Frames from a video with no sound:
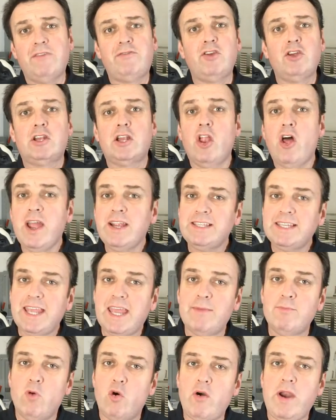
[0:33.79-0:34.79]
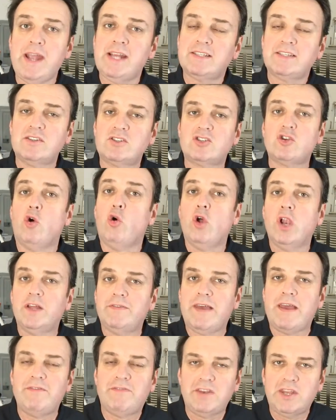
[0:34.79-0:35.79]
If you'd like to get more access to all
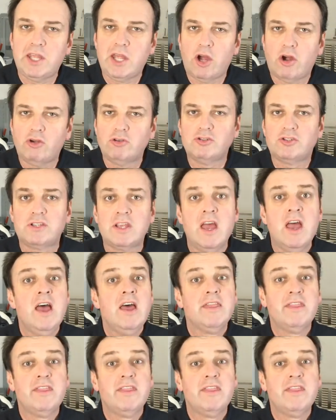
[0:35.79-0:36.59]
of our videos,